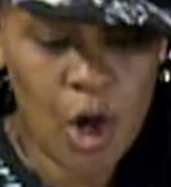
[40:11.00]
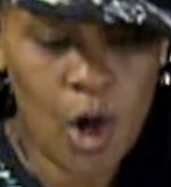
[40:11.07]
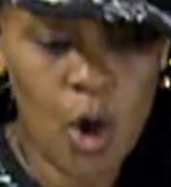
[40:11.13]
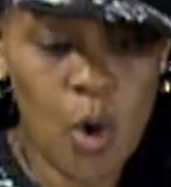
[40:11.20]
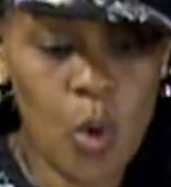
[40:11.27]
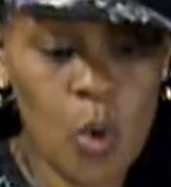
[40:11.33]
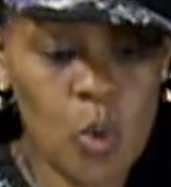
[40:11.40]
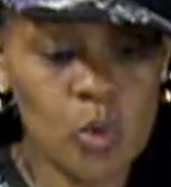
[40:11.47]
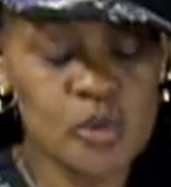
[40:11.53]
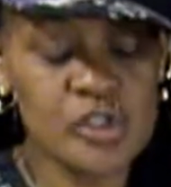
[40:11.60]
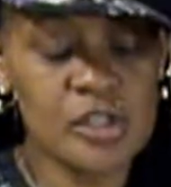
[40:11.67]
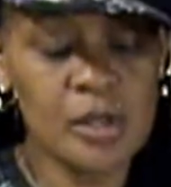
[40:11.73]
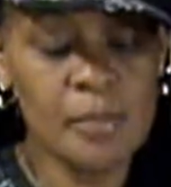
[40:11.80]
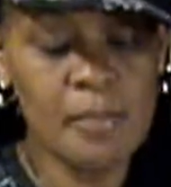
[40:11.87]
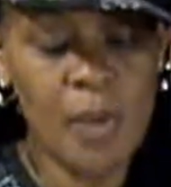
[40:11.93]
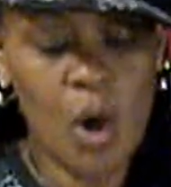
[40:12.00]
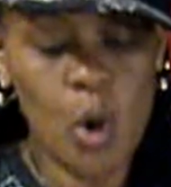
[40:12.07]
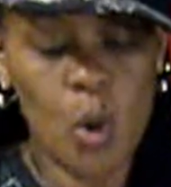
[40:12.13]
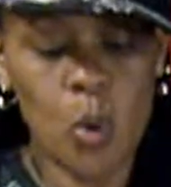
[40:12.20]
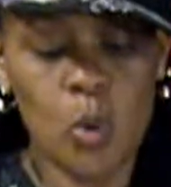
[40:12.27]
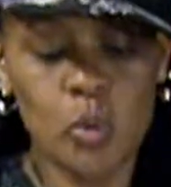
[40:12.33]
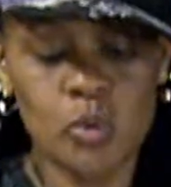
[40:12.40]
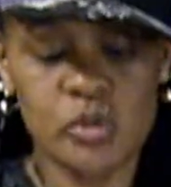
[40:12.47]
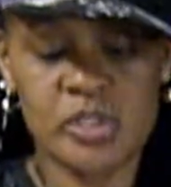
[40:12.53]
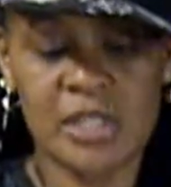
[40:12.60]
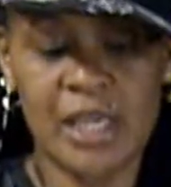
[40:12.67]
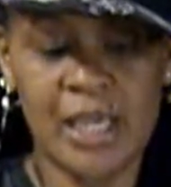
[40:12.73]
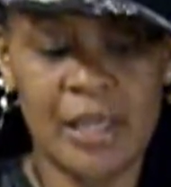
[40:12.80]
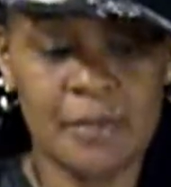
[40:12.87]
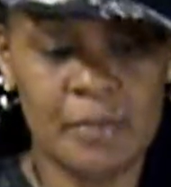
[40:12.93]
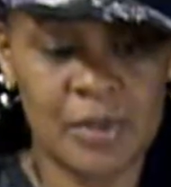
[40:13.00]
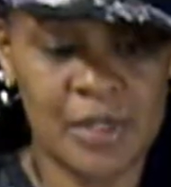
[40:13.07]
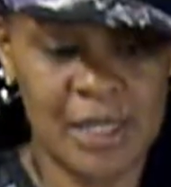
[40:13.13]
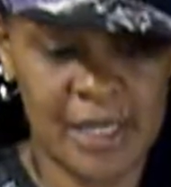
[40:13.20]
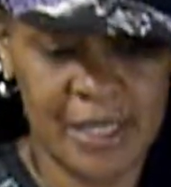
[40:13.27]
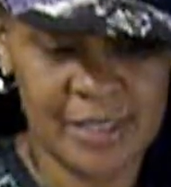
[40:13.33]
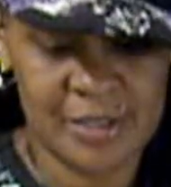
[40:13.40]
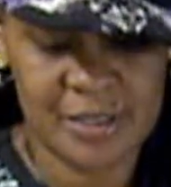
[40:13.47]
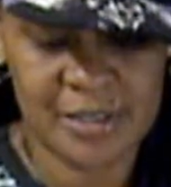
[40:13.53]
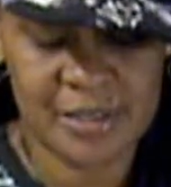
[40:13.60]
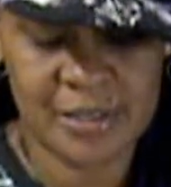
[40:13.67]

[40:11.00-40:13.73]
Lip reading: holds the mold in place.